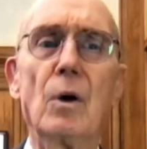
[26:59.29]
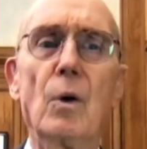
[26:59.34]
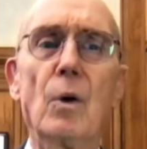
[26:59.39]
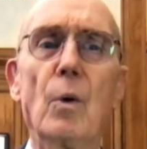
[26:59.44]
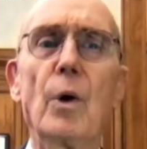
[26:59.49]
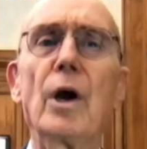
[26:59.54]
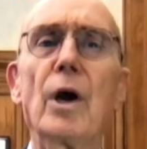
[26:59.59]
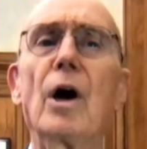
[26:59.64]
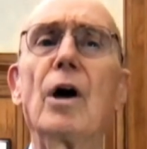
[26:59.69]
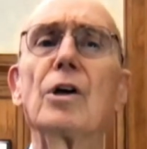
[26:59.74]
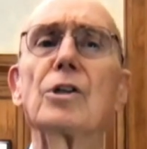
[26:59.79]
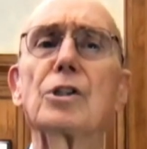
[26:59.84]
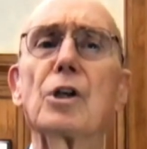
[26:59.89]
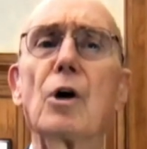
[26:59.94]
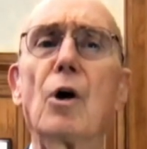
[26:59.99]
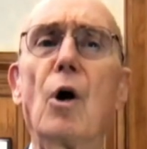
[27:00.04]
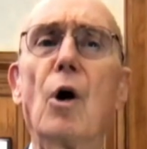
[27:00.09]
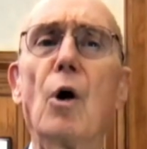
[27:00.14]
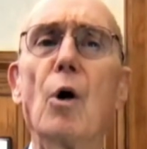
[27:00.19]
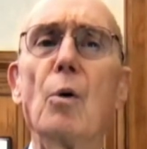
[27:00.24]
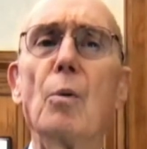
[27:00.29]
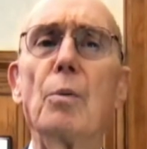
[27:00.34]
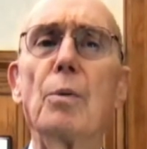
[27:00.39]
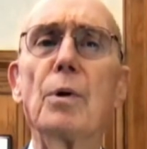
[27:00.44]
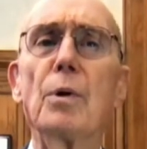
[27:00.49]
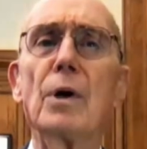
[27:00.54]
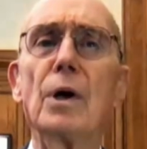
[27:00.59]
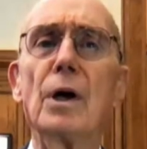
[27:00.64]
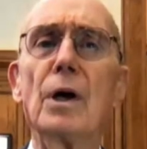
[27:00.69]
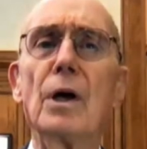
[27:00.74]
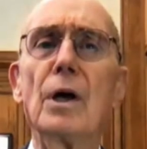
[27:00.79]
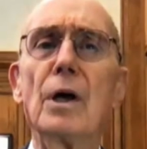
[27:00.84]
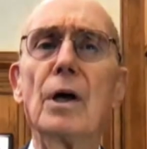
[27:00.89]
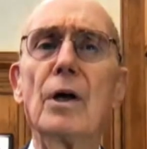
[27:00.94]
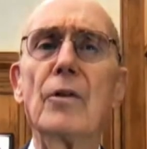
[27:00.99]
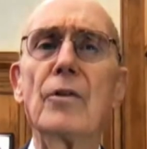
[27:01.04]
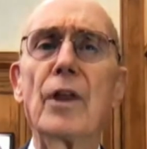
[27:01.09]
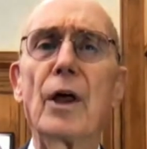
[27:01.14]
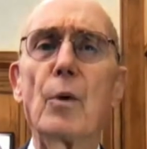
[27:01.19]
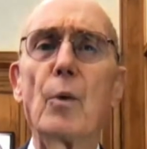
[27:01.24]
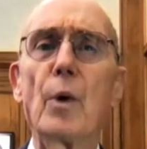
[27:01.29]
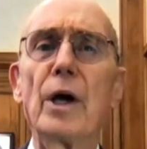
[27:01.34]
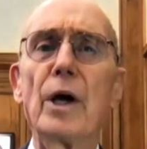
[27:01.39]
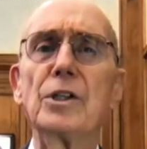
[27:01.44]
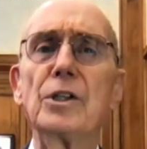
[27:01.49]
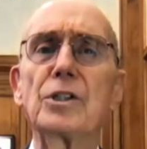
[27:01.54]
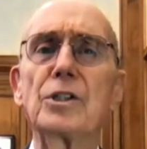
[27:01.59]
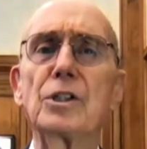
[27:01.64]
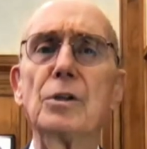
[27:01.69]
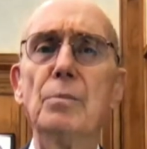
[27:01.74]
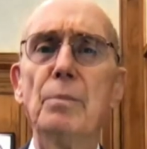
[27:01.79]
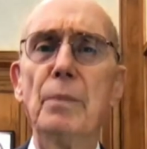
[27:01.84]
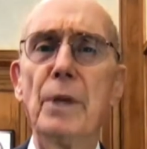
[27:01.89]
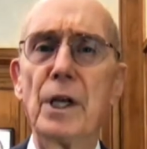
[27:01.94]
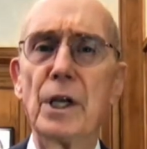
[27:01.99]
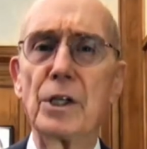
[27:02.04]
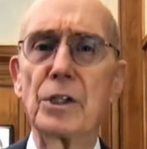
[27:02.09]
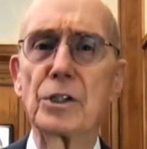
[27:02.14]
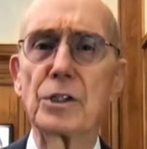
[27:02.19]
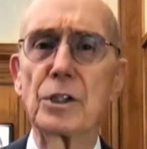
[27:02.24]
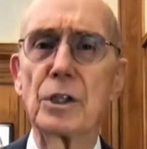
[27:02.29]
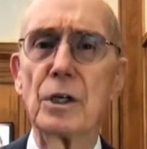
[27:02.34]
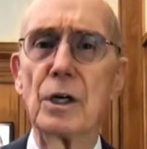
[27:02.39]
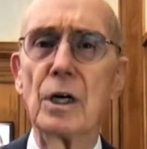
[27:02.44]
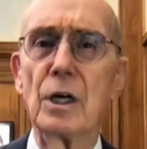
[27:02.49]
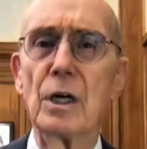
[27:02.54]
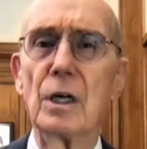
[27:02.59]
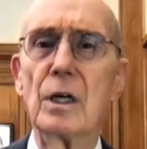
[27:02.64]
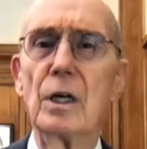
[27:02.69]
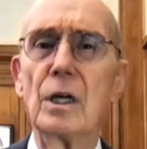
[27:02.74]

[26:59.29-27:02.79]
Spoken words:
We also hope that ways to minister